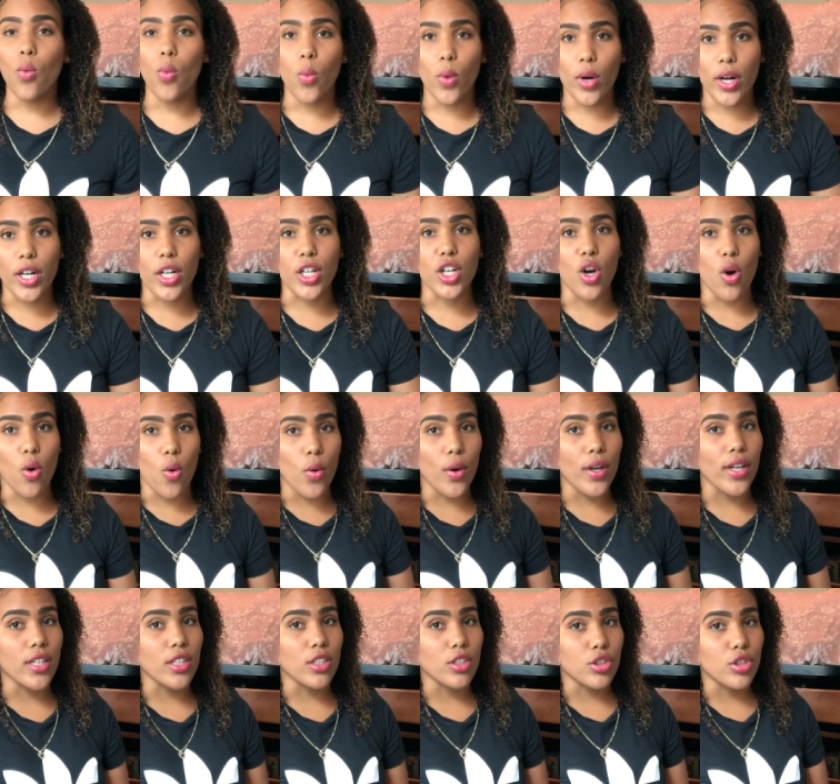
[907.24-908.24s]
we're
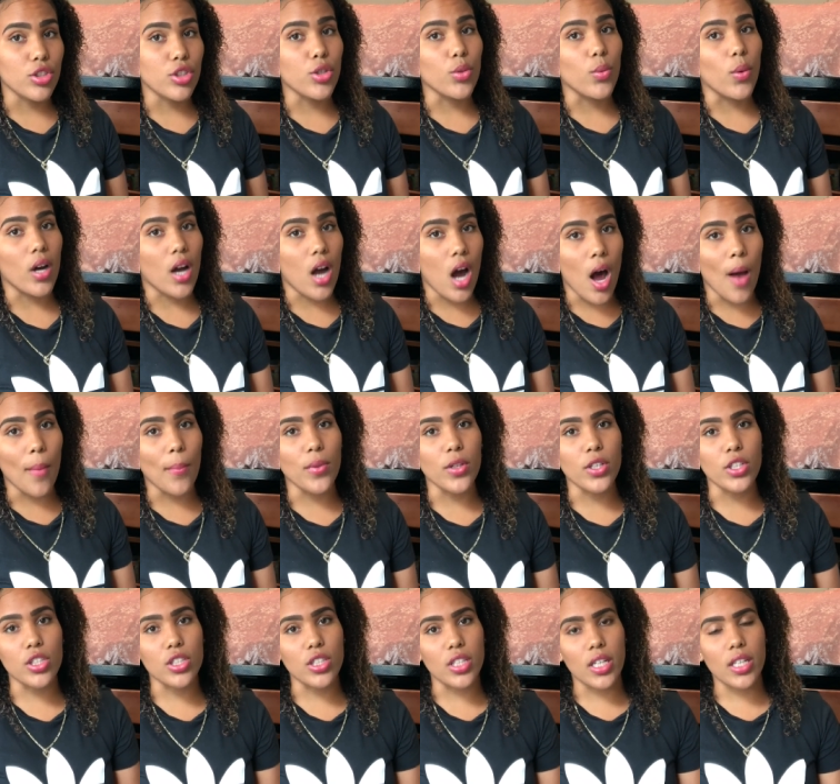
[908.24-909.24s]
going to
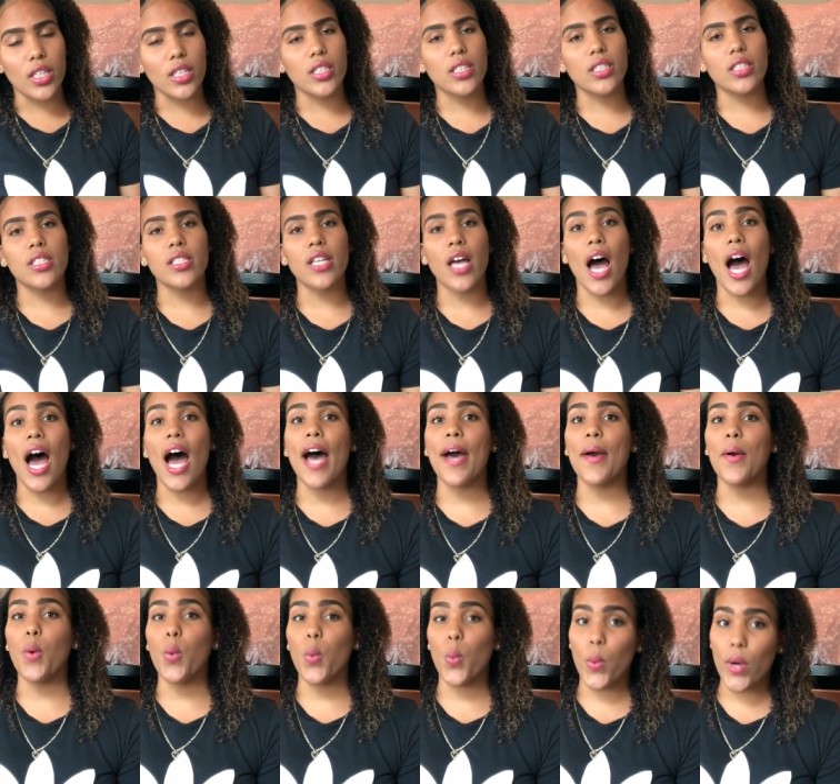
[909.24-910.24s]
accomplish this.
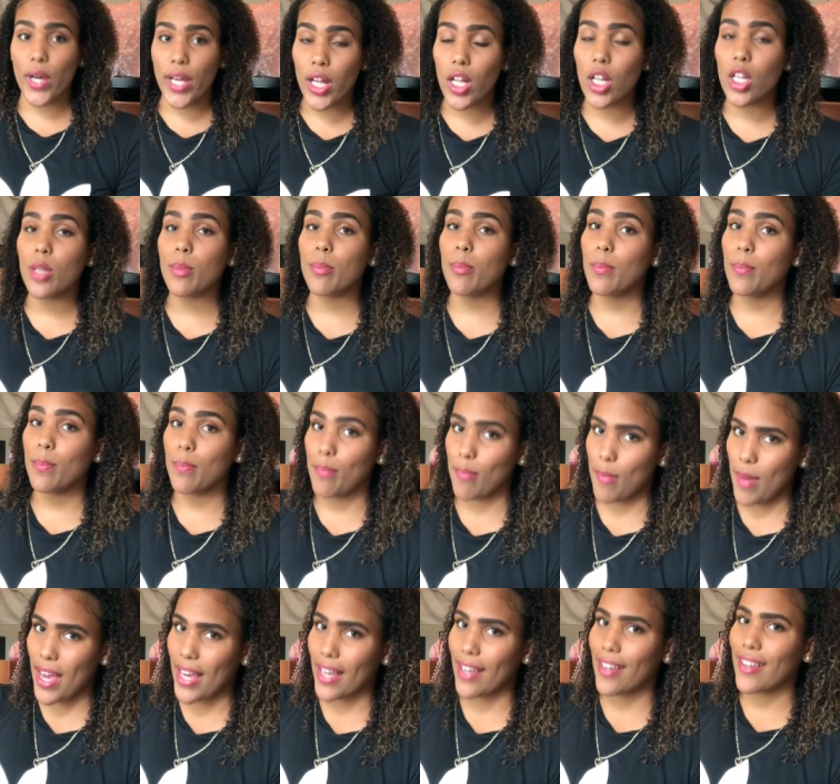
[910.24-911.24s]
I will
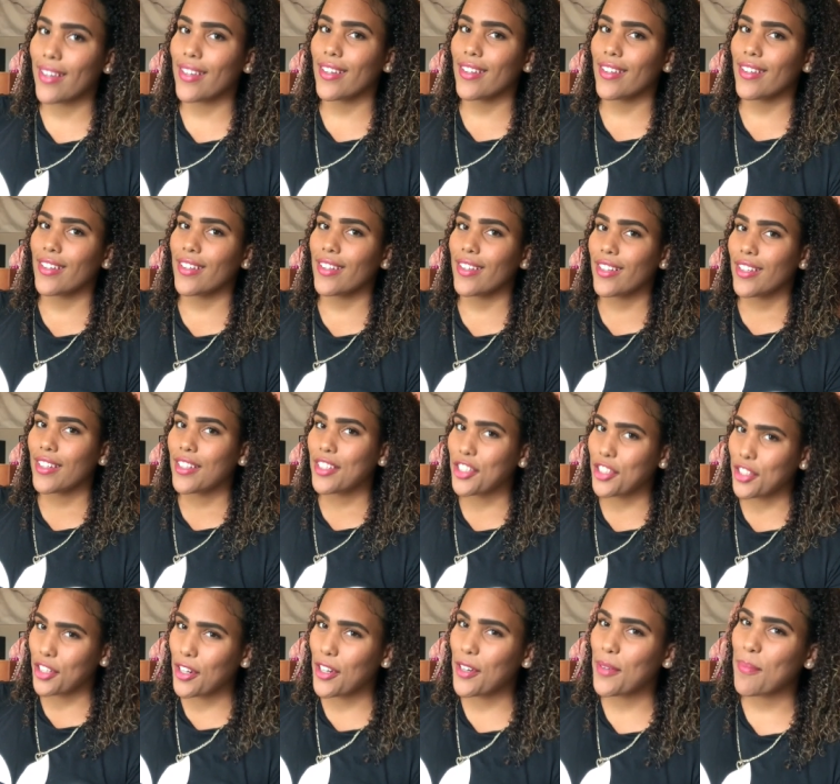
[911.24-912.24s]
make
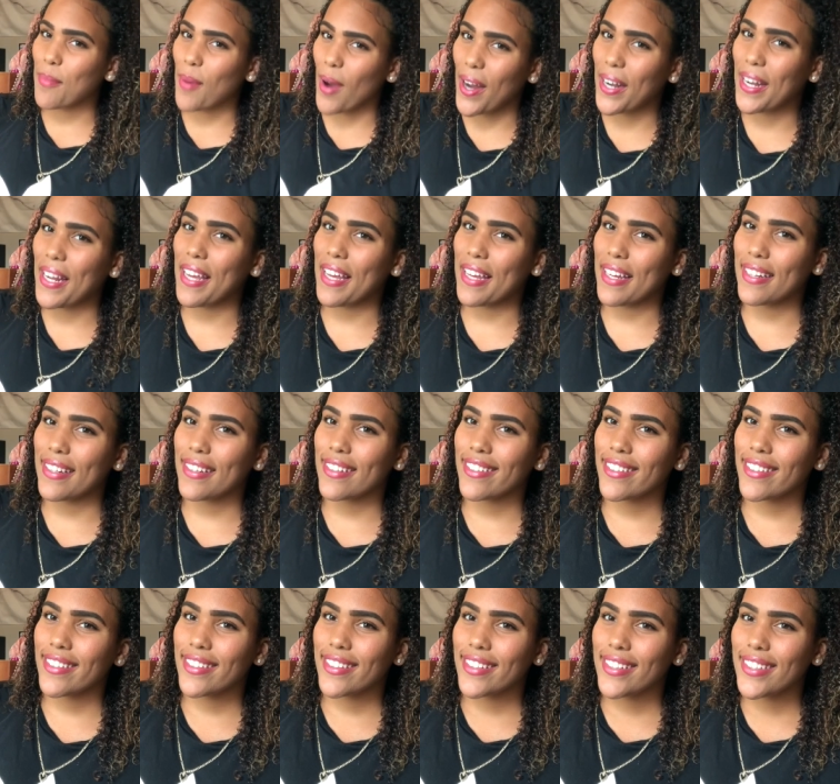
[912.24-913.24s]
good money
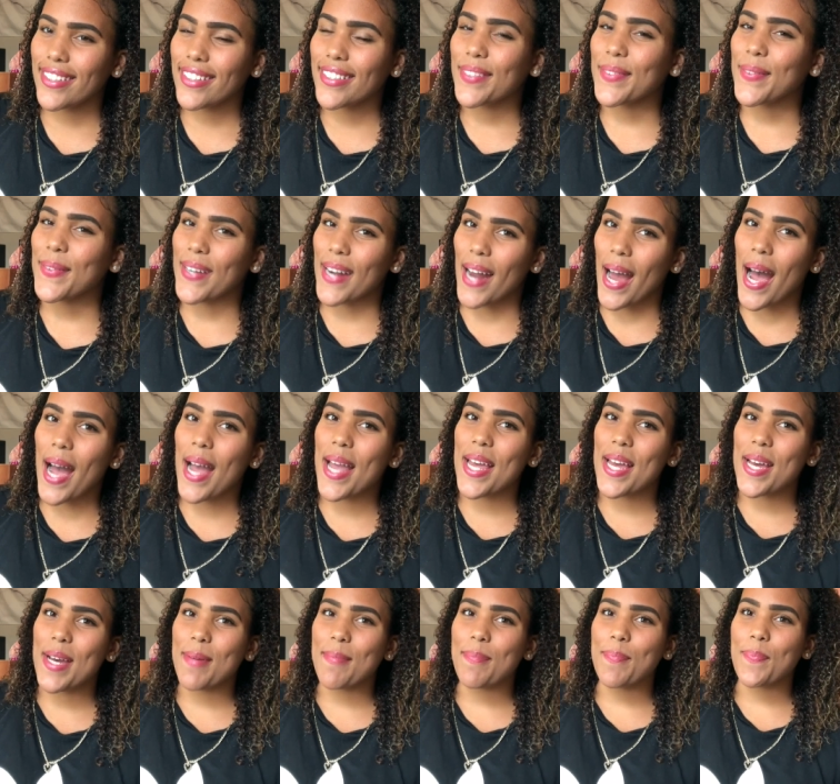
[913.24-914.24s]
when I
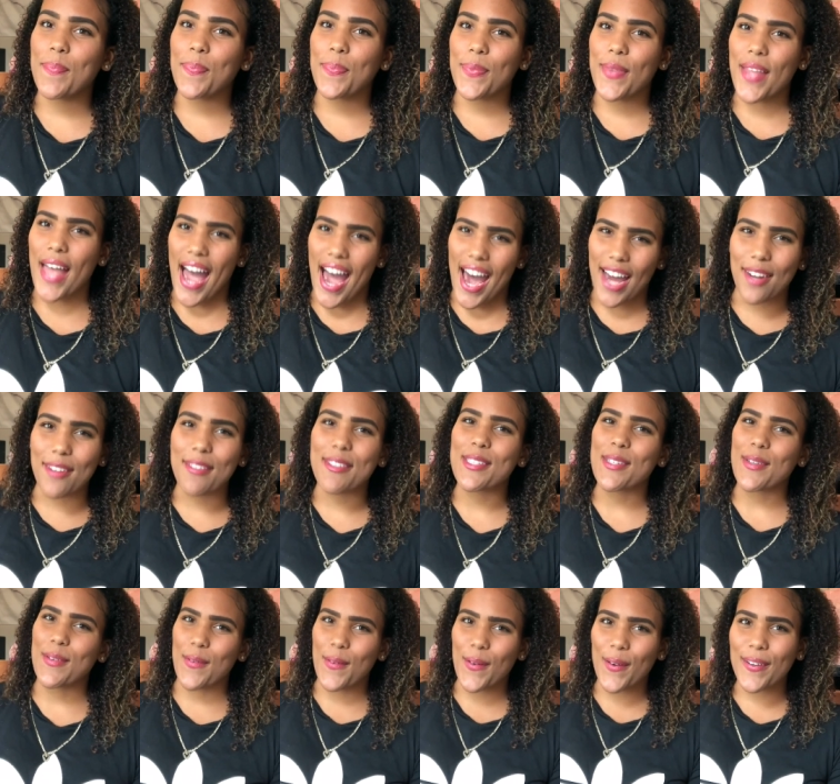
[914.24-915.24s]
am out of
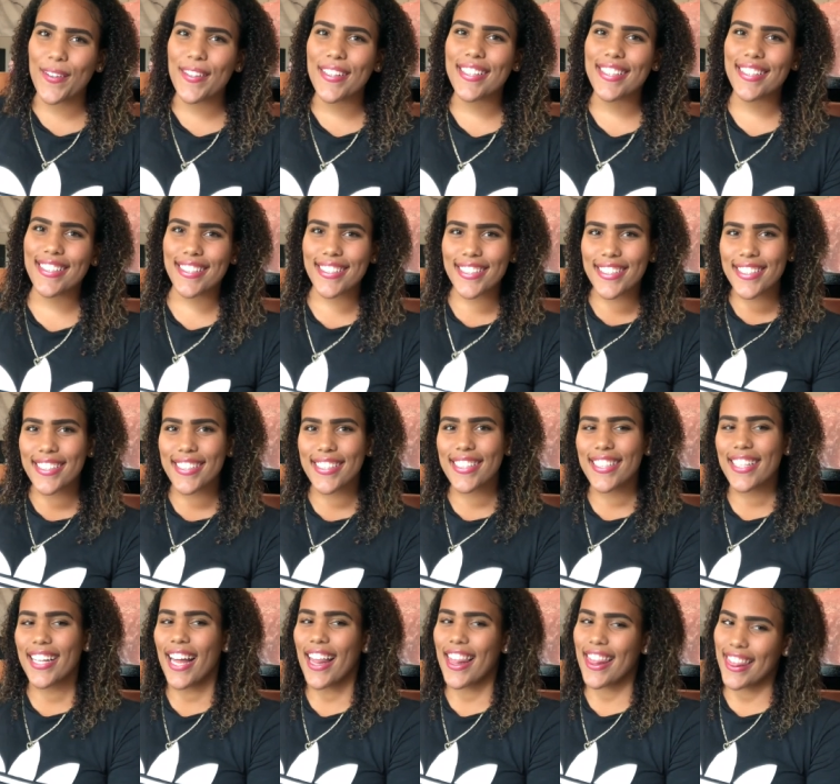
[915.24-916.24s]
school.
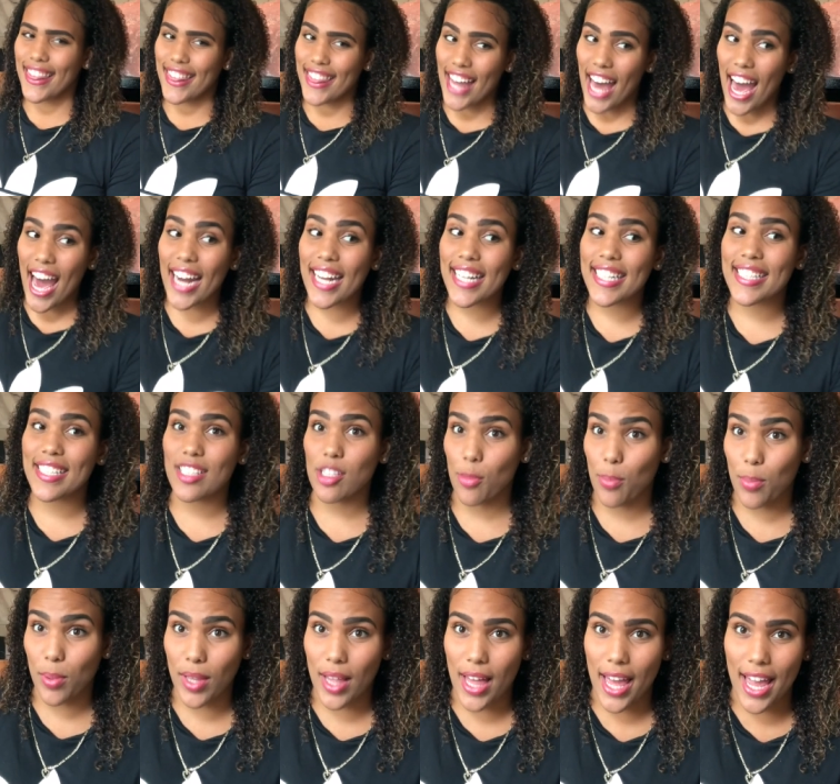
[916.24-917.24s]
That is the
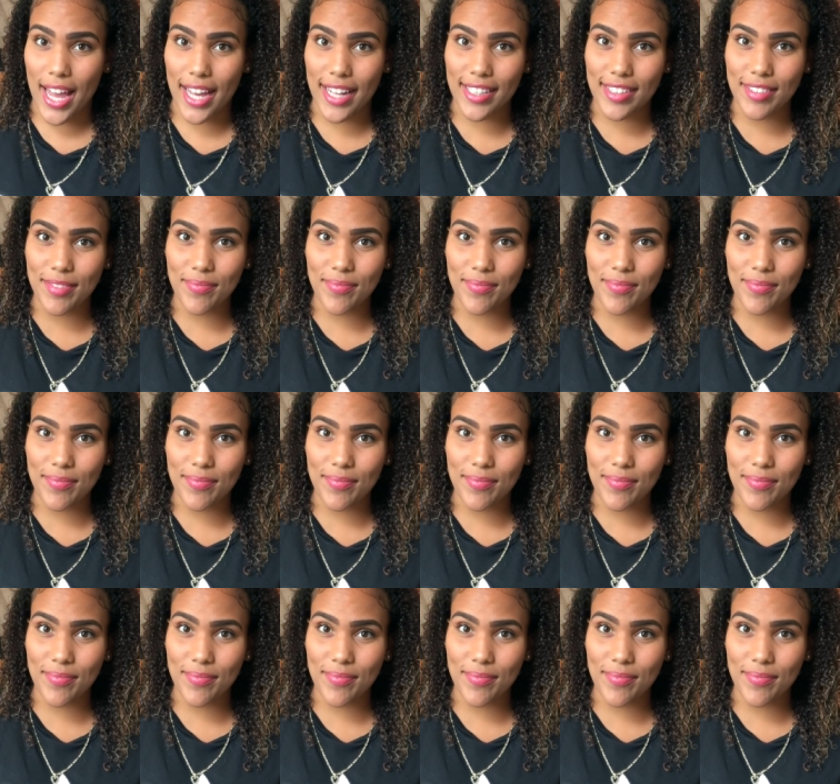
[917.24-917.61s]
plan.